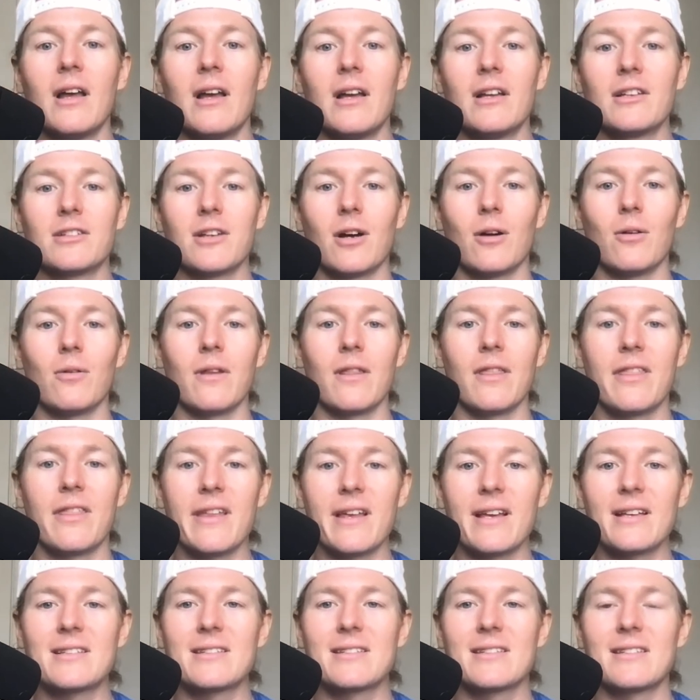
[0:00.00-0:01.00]
So
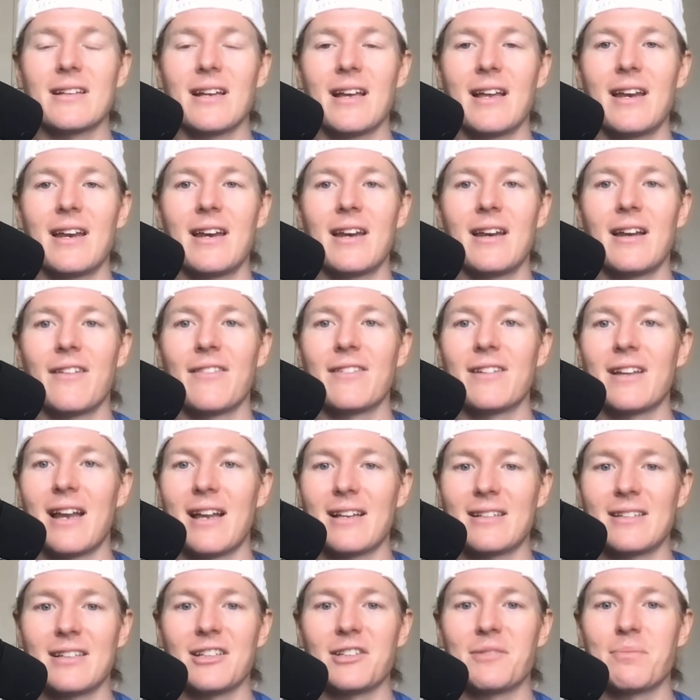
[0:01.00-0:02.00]
this, in and of
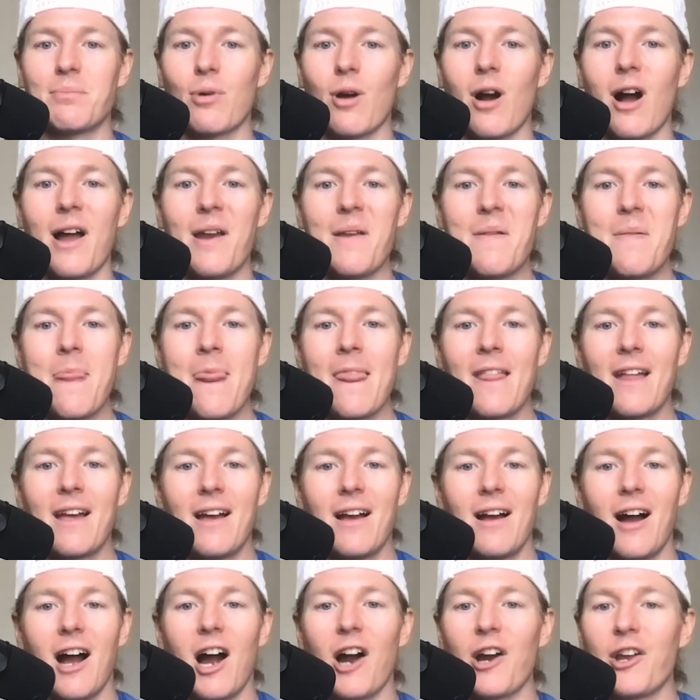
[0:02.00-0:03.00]
essence, brought
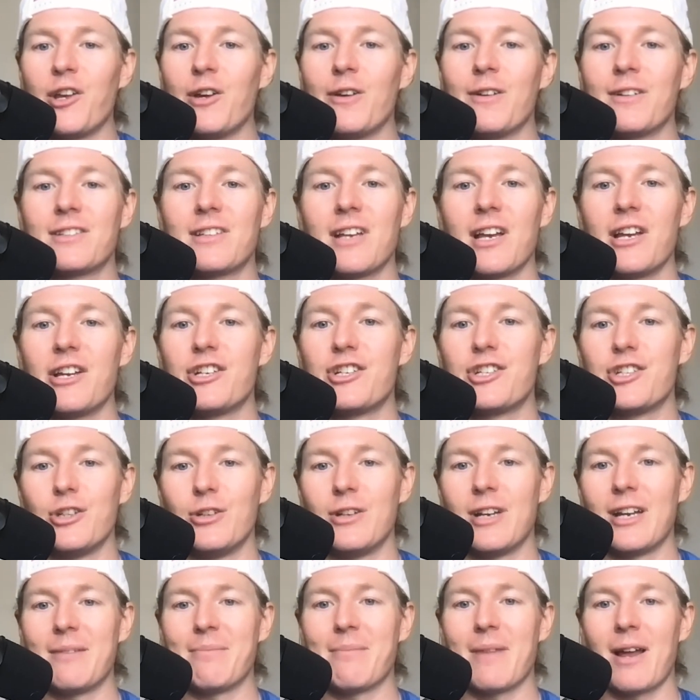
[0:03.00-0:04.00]
our USA
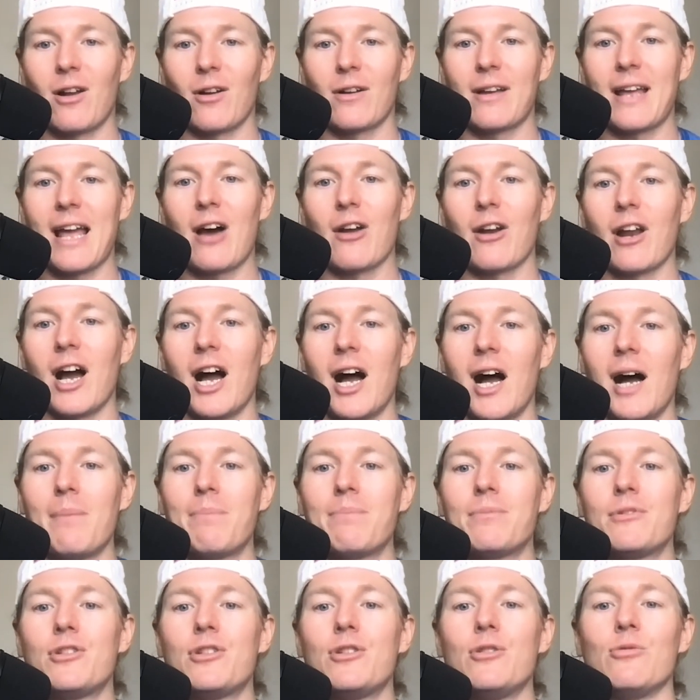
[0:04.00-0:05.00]
shooting medal count
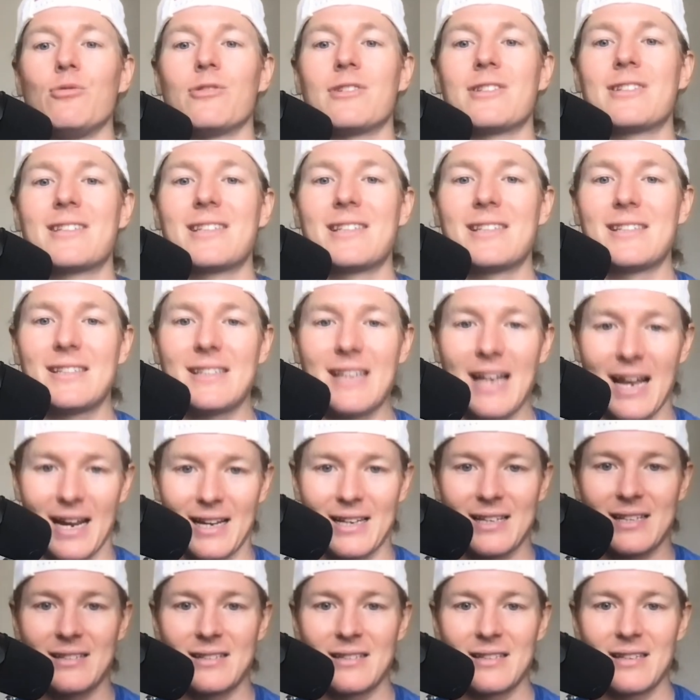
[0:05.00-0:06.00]
up to
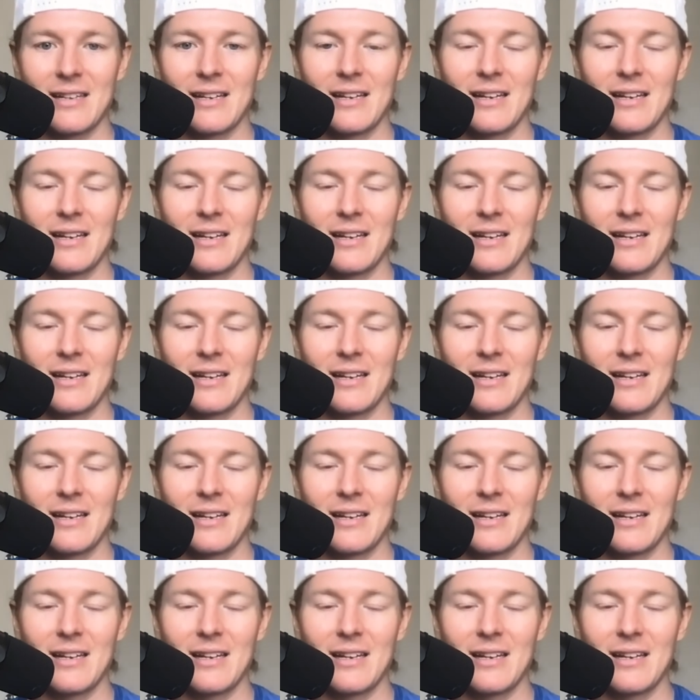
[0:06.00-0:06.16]
6.